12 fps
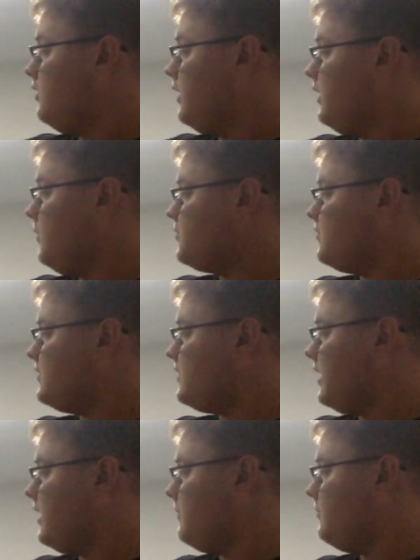And most of the
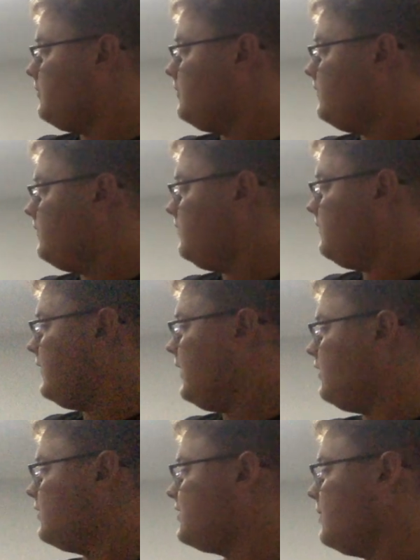time, they
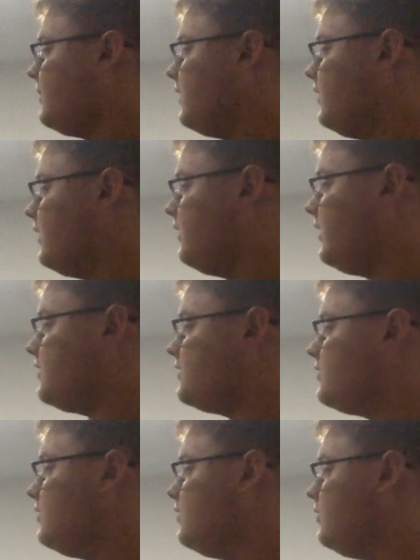look something like
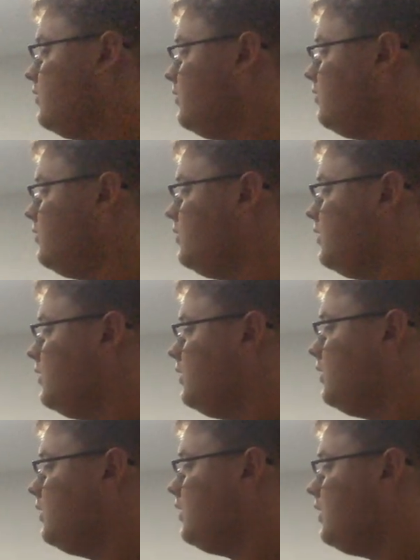this.
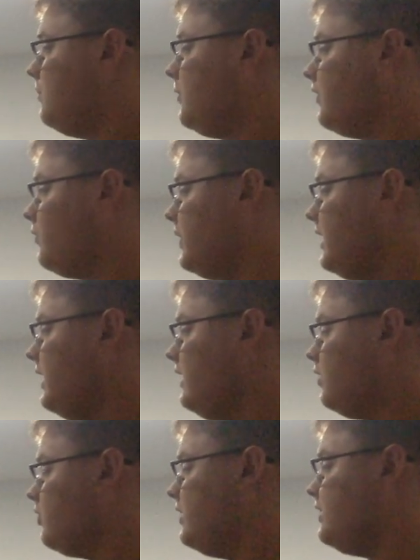But if we
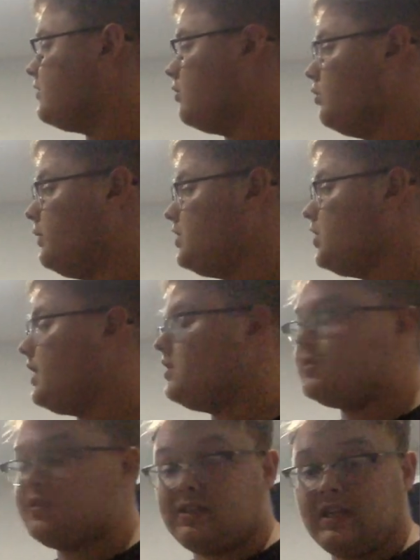increase,
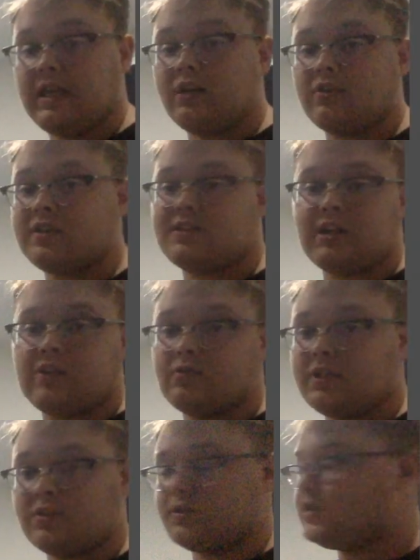
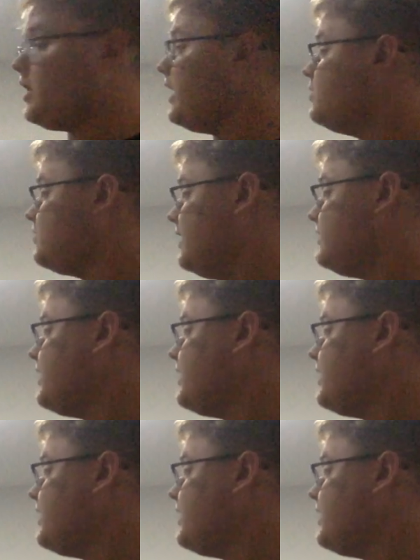decrease, or change that